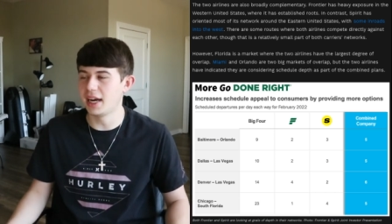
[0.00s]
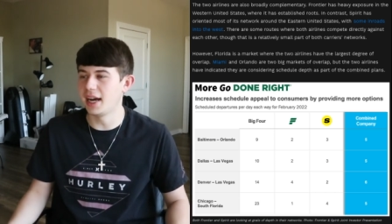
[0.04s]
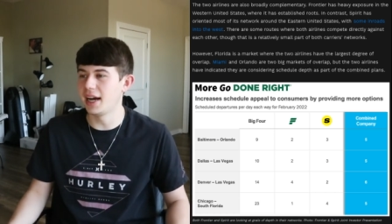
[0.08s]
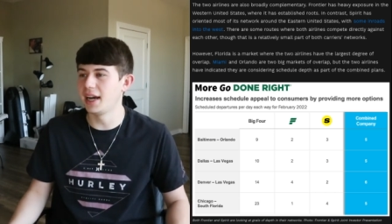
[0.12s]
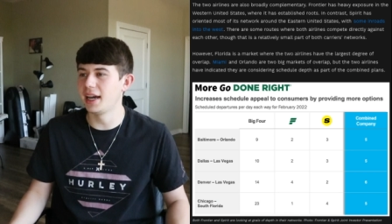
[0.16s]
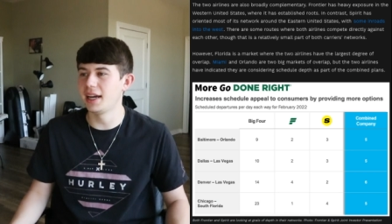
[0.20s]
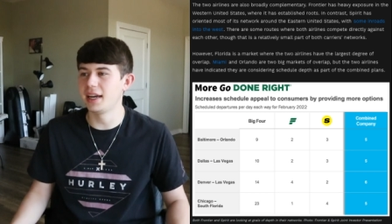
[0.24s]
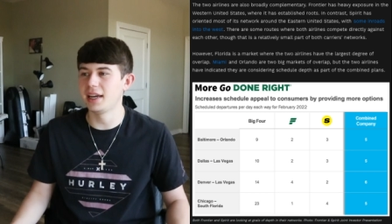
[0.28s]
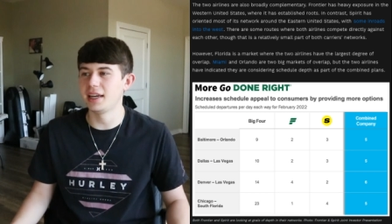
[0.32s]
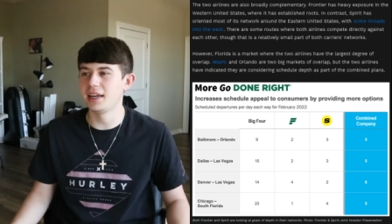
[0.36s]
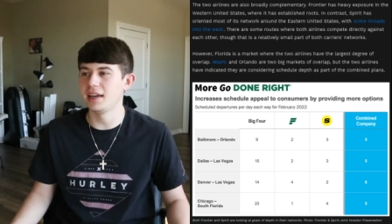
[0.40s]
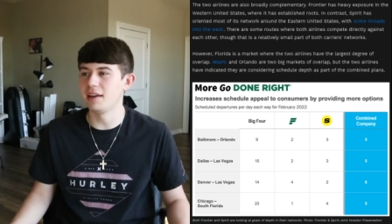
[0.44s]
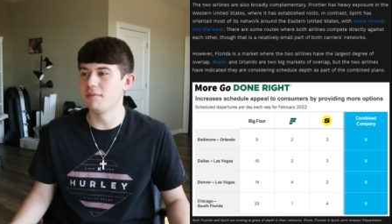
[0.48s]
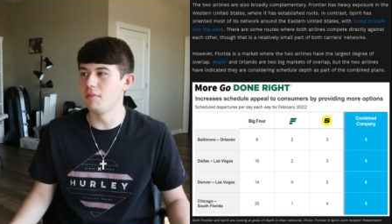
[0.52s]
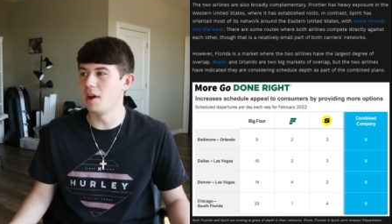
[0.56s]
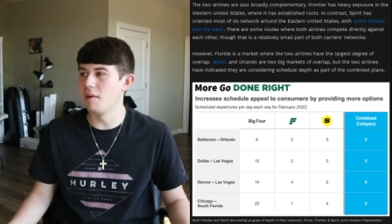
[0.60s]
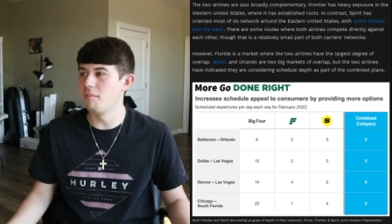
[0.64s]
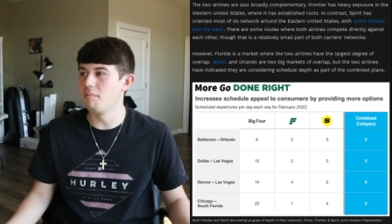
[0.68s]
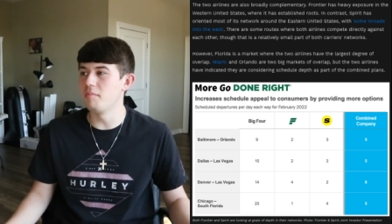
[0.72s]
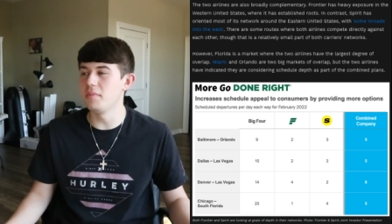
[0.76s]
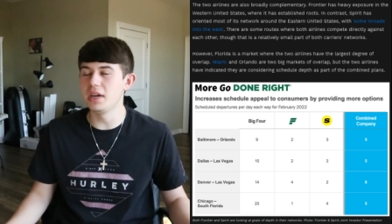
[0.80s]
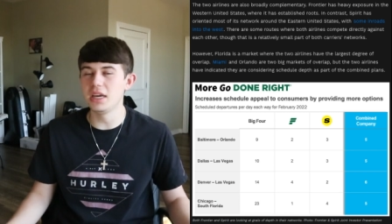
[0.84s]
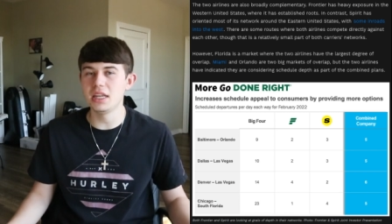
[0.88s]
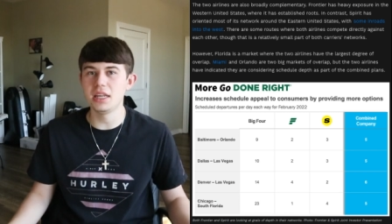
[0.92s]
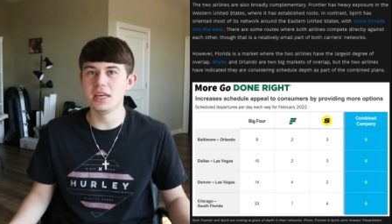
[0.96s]
I
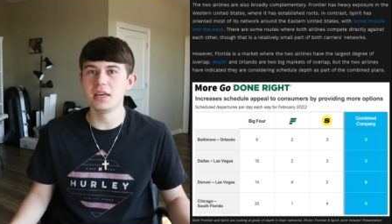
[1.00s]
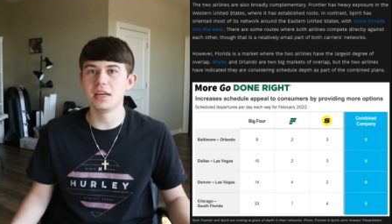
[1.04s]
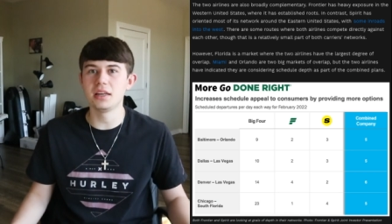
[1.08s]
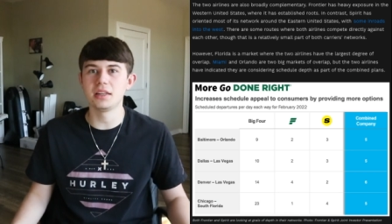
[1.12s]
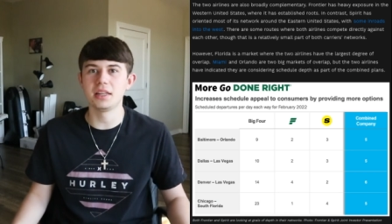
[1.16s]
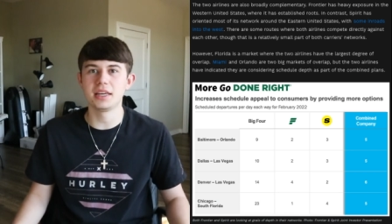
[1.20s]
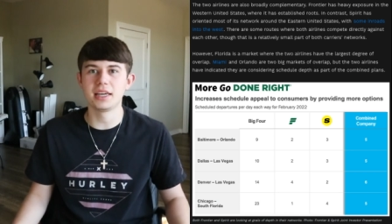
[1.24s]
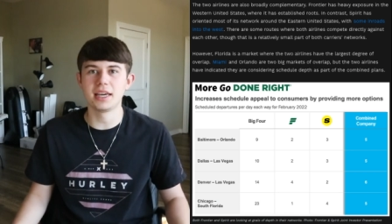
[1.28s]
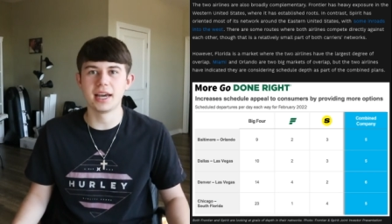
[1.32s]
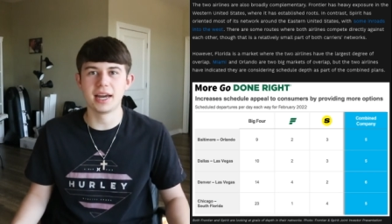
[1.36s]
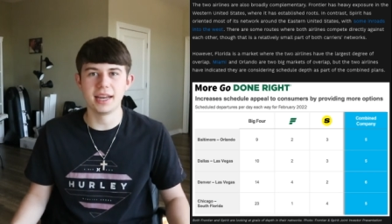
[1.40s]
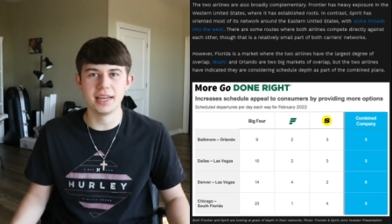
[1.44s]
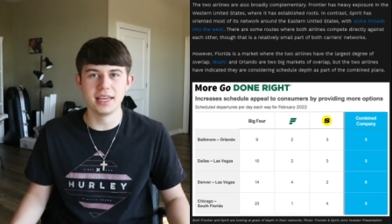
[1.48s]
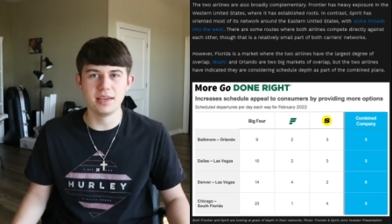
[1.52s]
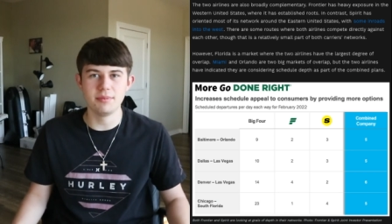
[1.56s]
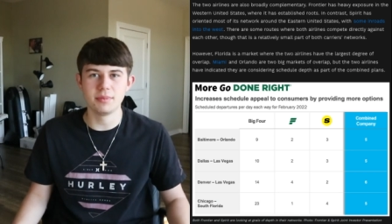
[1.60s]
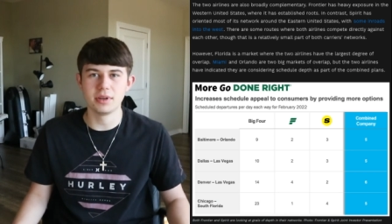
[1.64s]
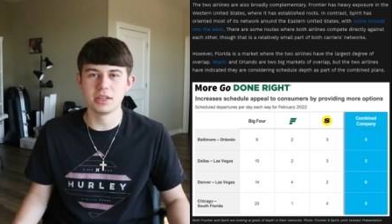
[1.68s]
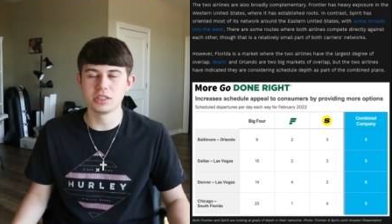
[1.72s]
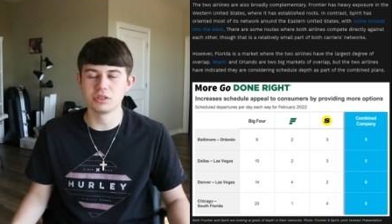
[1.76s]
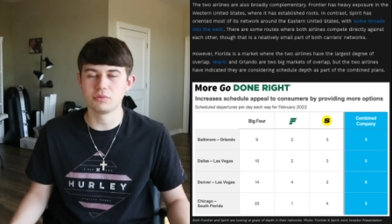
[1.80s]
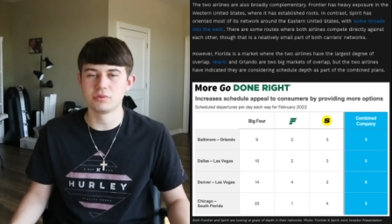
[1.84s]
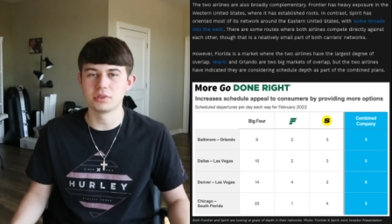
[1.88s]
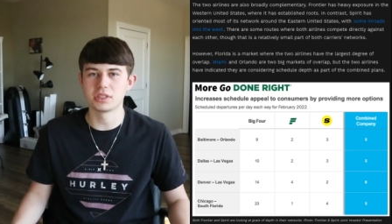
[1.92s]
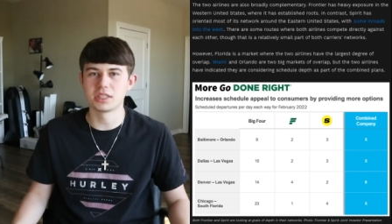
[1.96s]
immediately got
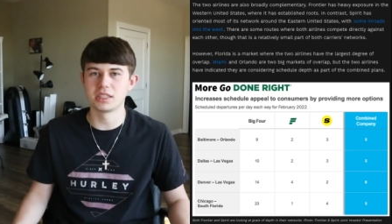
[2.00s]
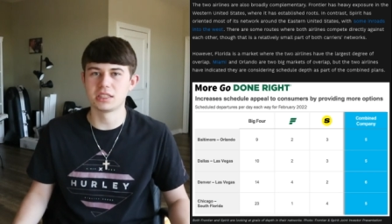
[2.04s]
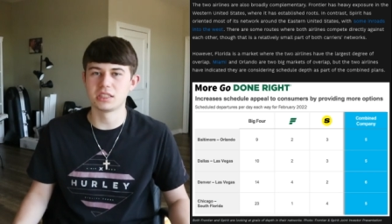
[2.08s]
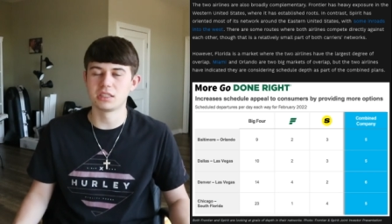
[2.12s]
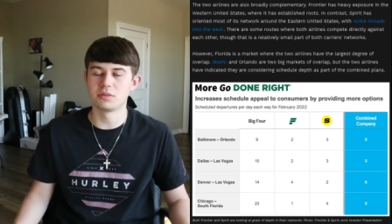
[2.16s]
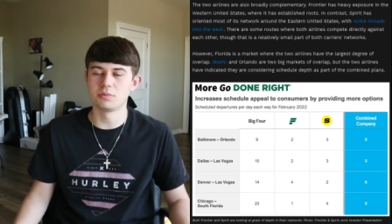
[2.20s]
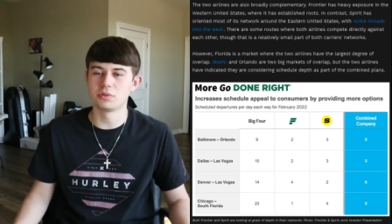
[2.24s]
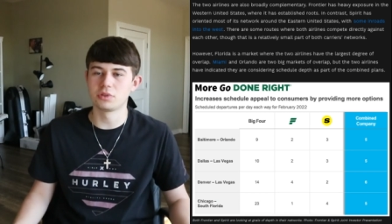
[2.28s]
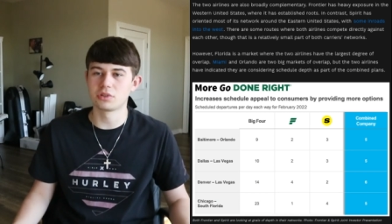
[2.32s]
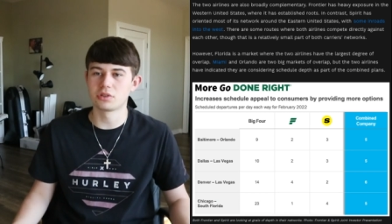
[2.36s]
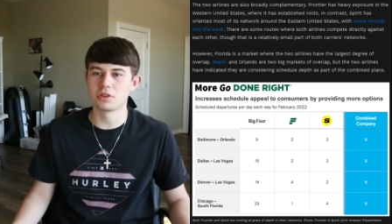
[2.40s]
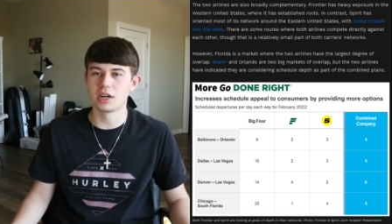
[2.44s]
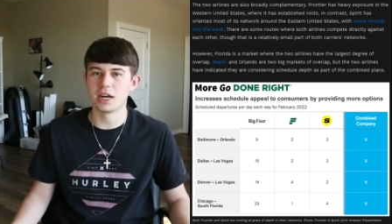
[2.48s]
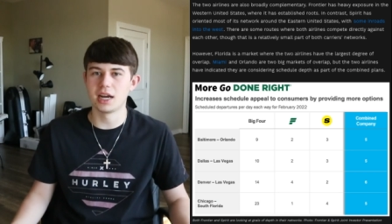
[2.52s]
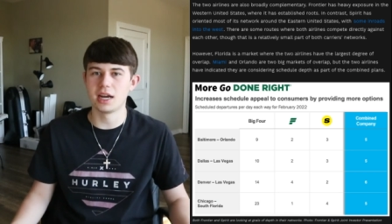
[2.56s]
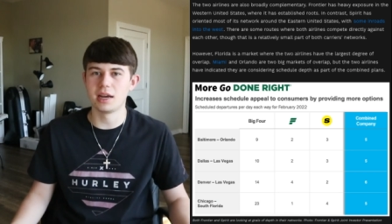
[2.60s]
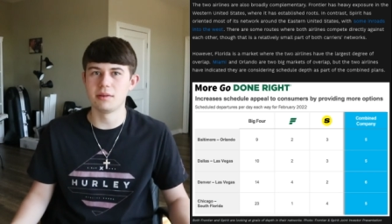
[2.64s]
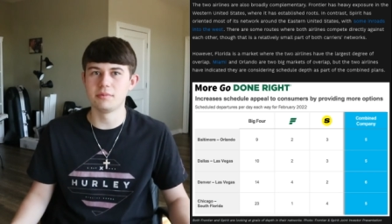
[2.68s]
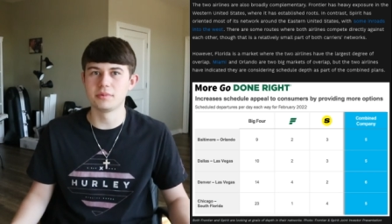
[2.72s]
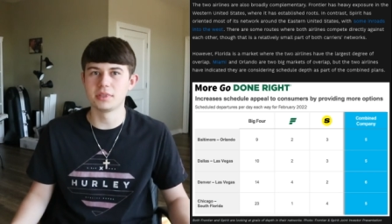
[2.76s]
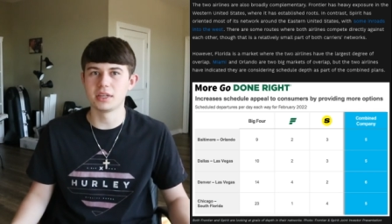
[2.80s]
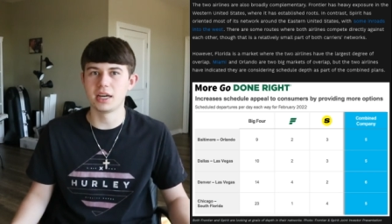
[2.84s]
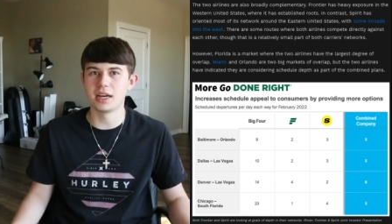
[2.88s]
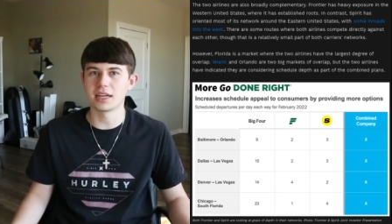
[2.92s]
emails once I subscribed